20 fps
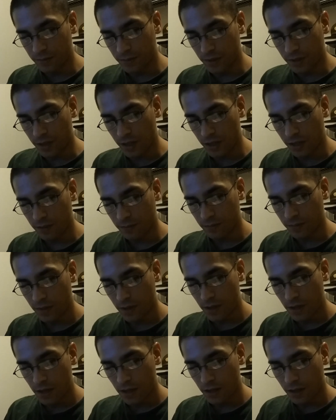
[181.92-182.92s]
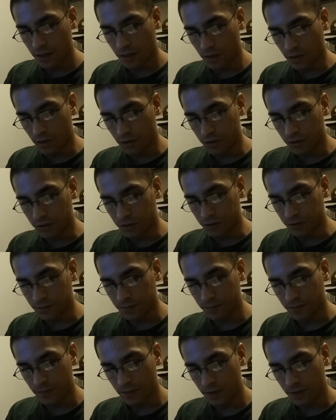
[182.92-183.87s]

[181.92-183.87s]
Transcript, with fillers: and became an archer.